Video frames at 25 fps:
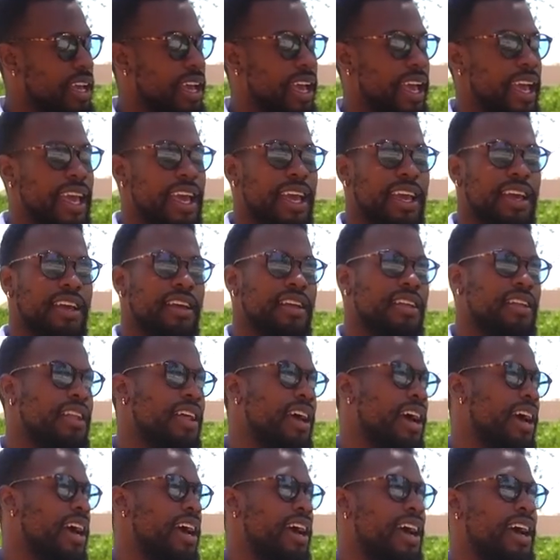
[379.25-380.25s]
and
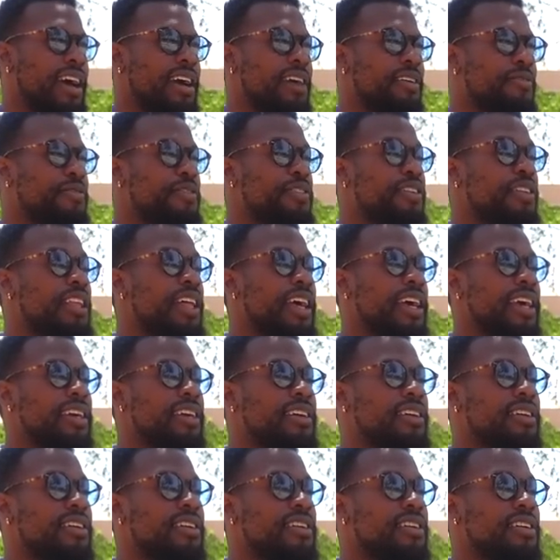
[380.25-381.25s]
I, I feel like
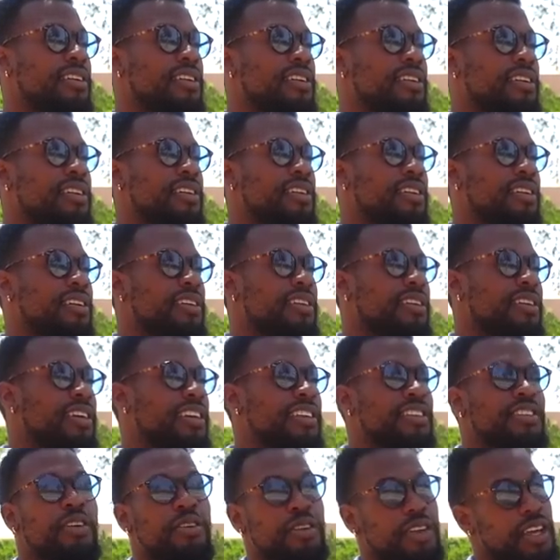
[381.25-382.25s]

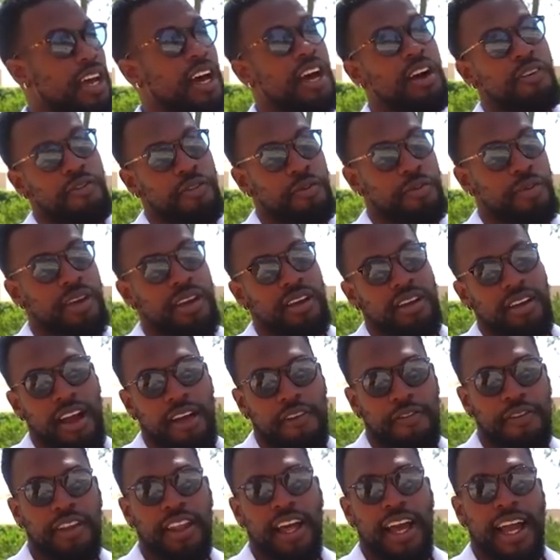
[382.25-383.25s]
it's only up from here.
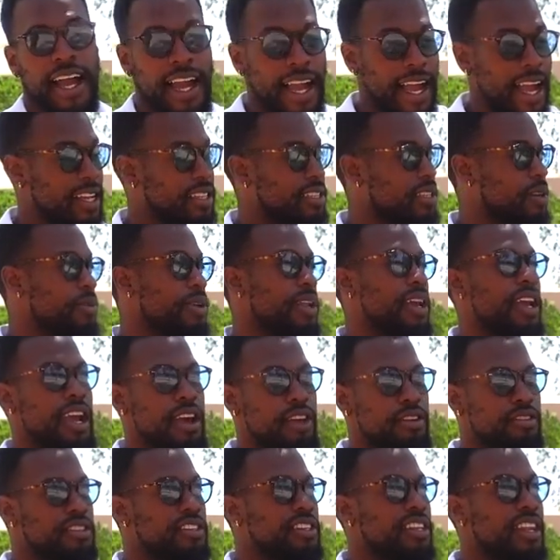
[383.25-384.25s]
I feel like I got some of the
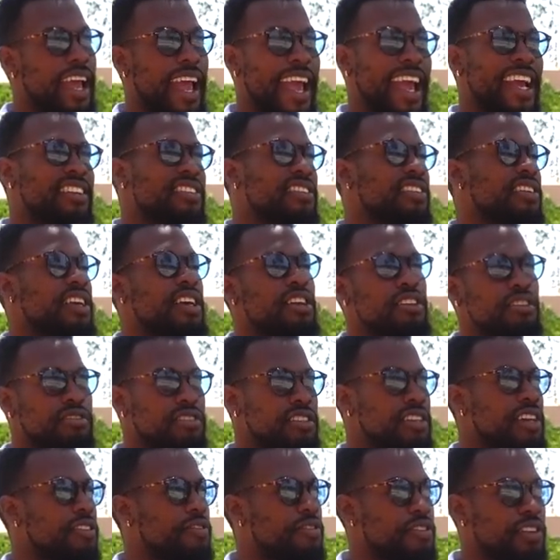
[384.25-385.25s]
energy, the ancient
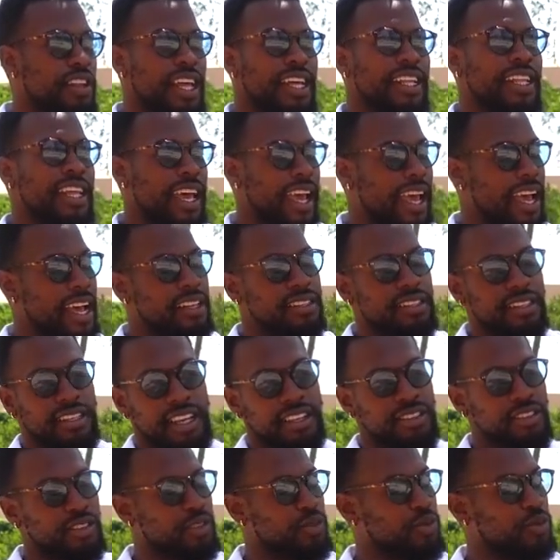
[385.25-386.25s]
energy. I feel like the
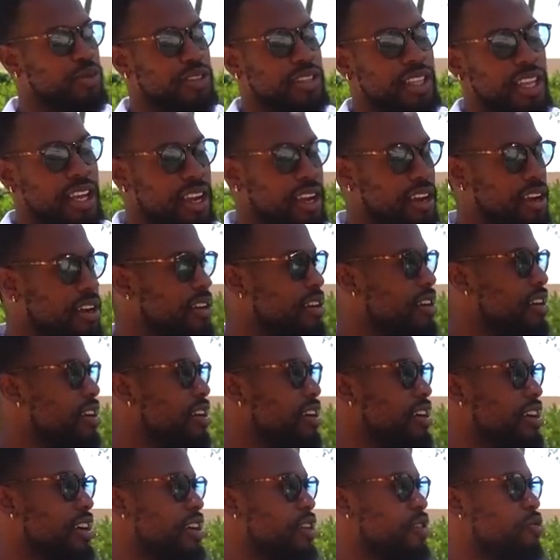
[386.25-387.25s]
ancestors was there
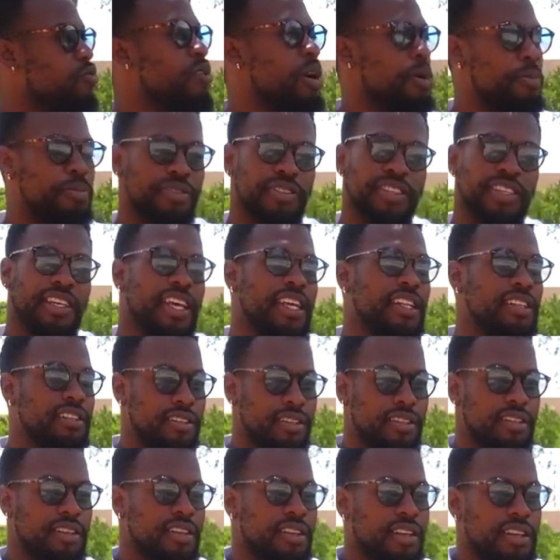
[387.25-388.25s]

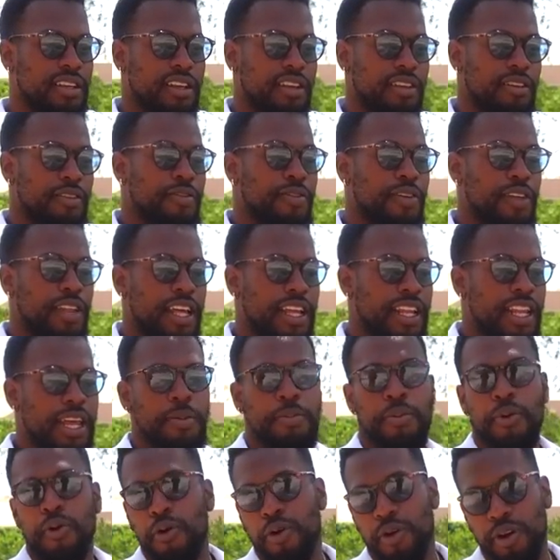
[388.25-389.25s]
representing. I feel like they
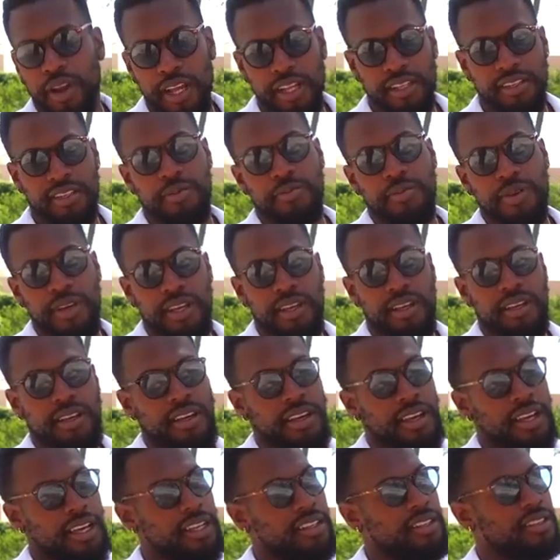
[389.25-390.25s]
poured into me,
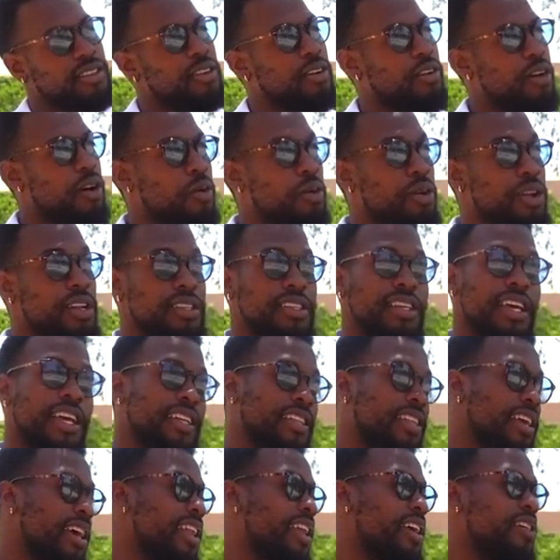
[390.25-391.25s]
and so I want to
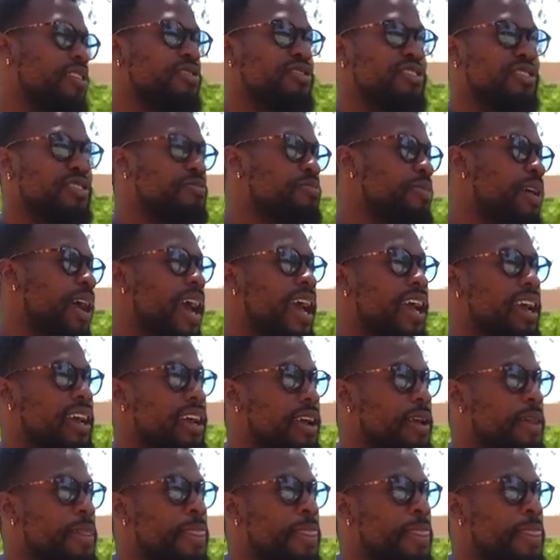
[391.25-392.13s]
take that energy back